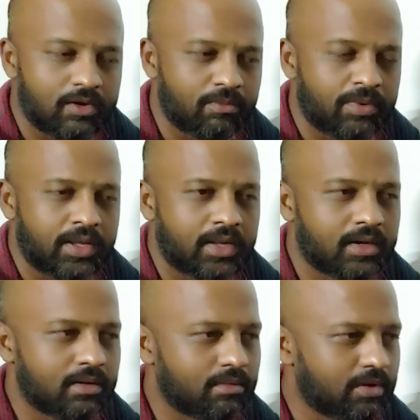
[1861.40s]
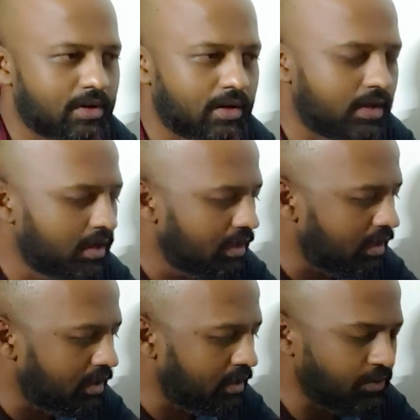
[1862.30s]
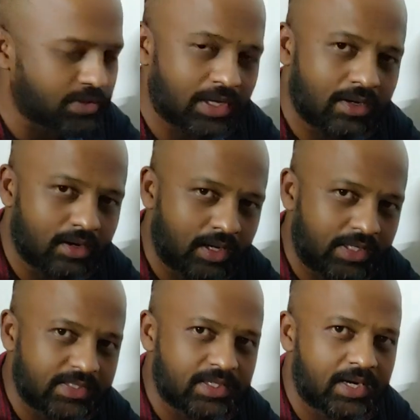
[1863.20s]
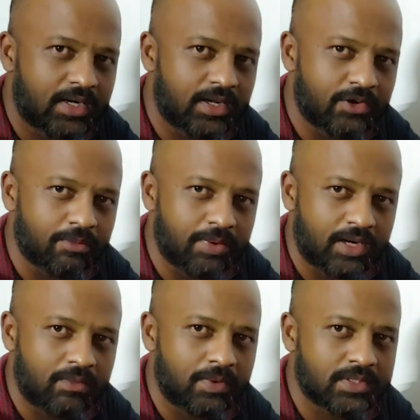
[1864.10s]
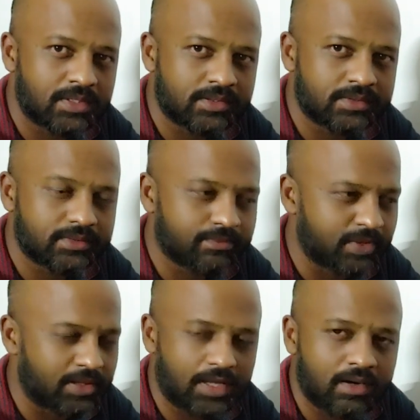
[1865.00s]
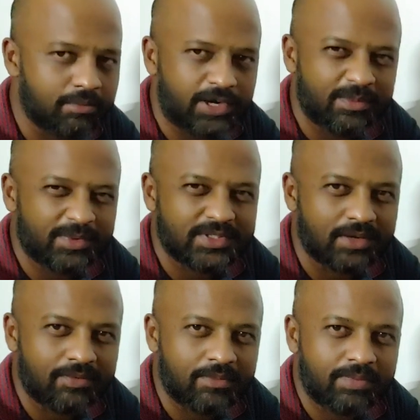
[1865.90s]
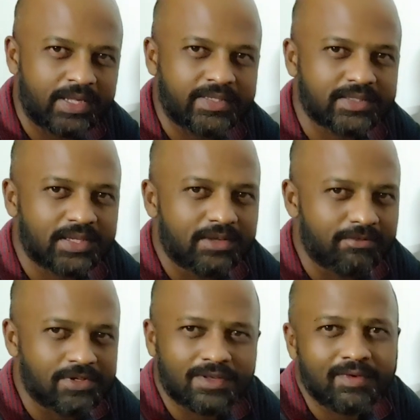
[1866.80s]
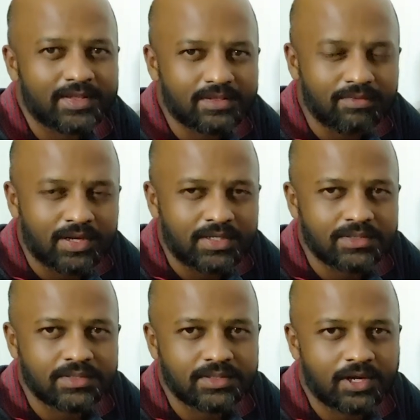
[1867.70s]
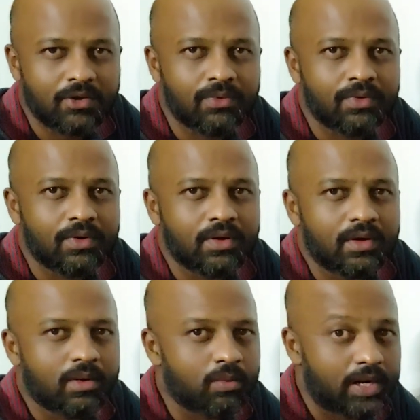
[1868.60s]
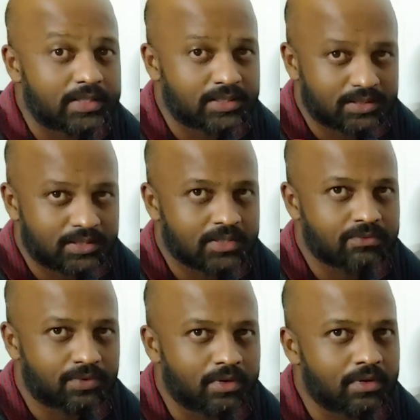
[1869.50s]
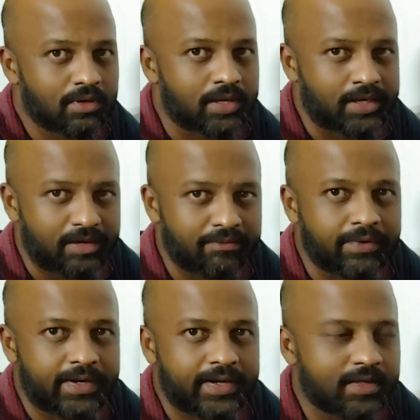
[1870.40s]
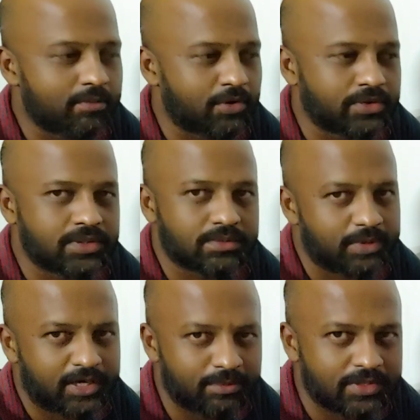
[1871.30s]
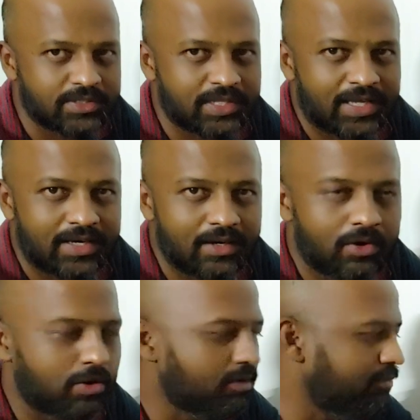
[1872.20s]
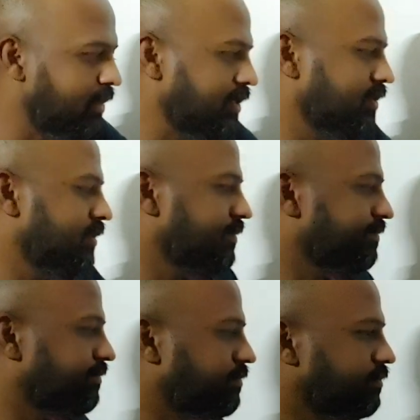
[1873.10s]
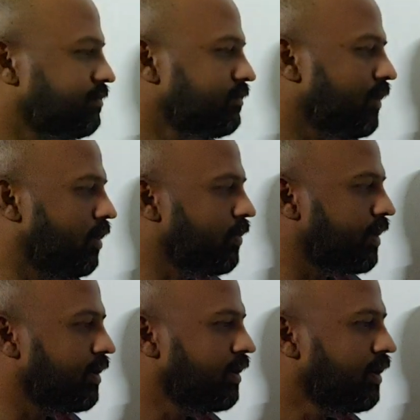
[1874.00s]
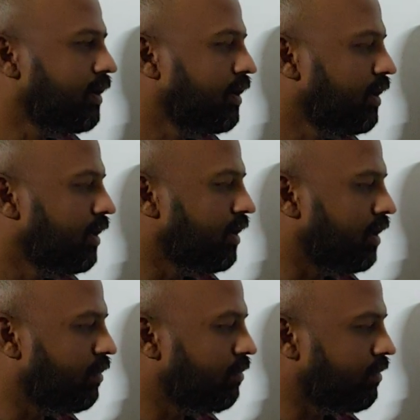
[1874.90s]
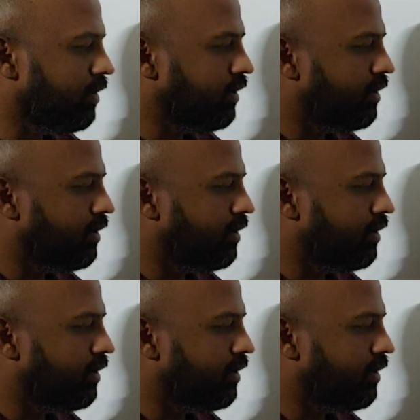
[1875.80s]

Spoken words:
in your brain, in your skin, underside, in your blood vessels. They're there in pretty much every place, which is why this virus is now quite successful in infecting, because it's pretty much there in a lot of places. Okay. Now,